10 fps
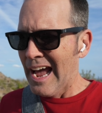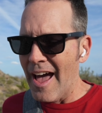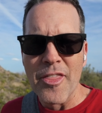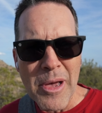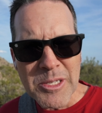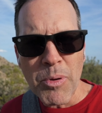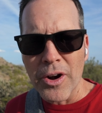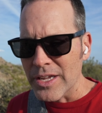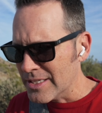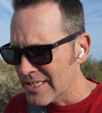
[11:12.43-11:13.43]
And the best
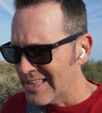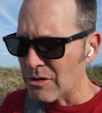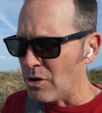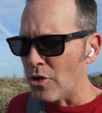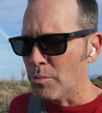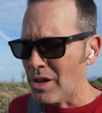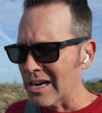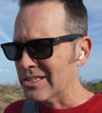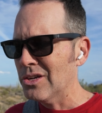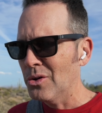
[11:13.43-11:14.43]
part is they don't know they're
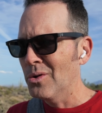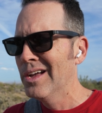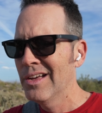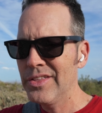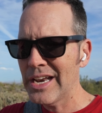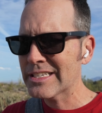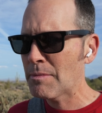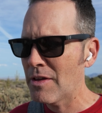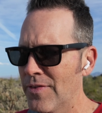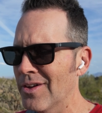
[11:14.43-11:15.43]
blocked. So the next
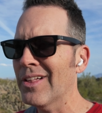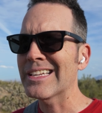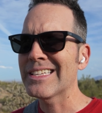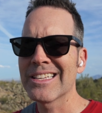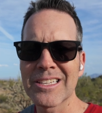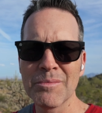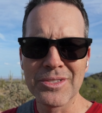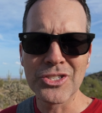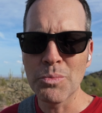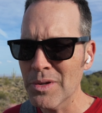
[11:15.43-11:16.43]
time they feel like saying something
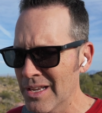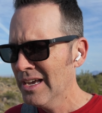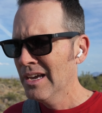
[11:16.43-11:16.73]
stupid,